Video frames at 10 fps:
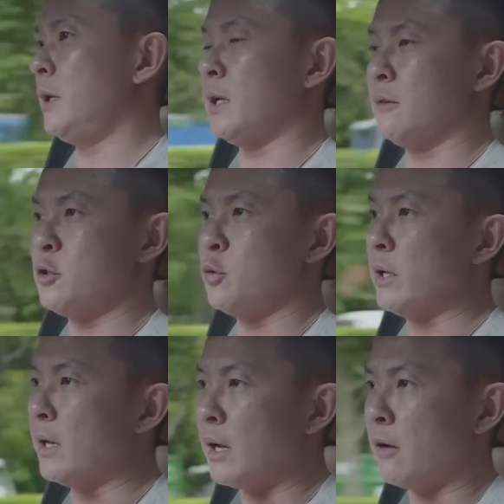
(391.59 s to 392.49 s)
it gives you
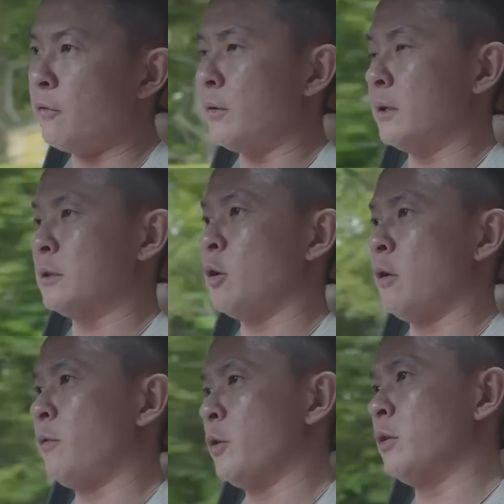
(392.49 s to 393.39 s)
enough
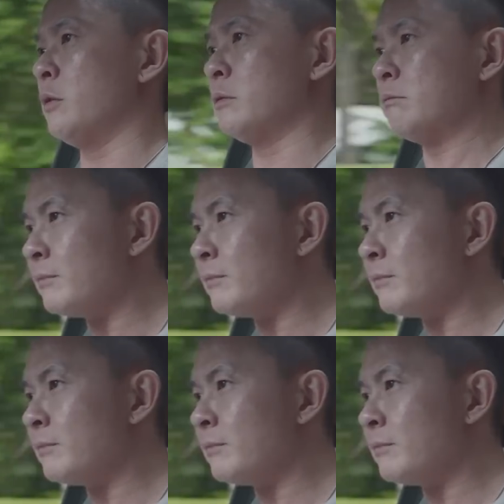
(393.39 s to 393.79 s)
torque for you to